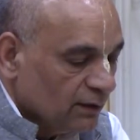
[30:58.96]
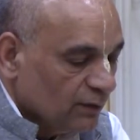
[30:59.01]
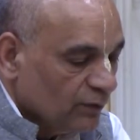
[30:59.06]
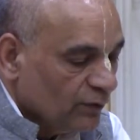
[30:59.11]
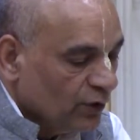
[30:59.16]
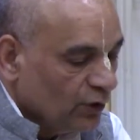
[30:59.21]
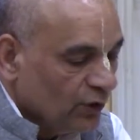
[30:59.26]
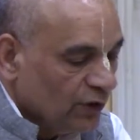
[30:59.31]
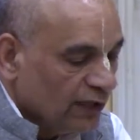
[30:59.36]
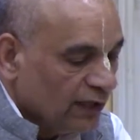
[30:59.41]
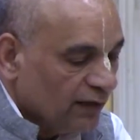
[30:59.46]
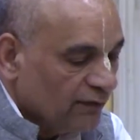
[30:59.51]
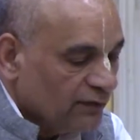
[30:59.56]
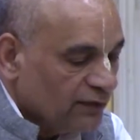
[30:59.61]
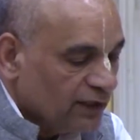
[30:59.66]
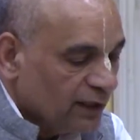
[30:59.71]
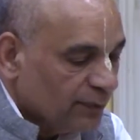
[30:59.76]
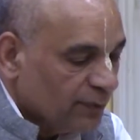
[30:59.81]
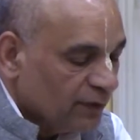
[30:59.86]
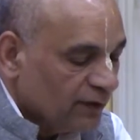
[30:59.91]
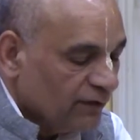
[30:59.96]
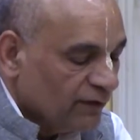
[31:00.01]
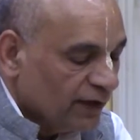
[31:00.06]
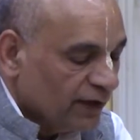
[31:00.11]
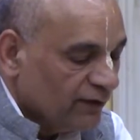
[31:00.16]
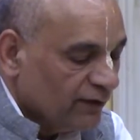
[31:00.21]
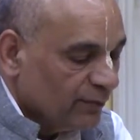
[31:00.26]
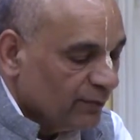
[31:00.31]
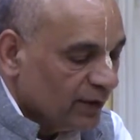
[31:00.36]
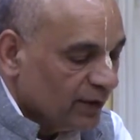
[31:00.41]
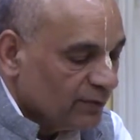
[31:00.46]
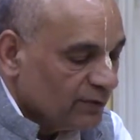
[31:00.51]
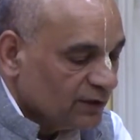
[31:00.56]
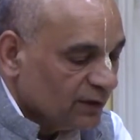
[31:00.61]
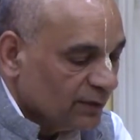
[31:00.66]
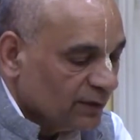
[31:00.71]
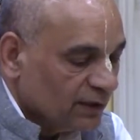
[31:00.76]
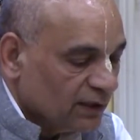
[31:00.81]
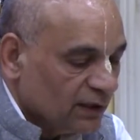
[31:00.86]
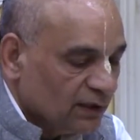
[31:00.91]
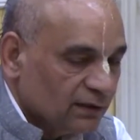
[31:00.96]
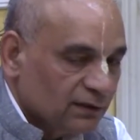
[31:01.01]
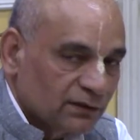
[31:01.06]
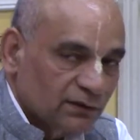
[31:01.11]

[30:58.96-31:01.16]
We only have chapter five of Brahma Samhita,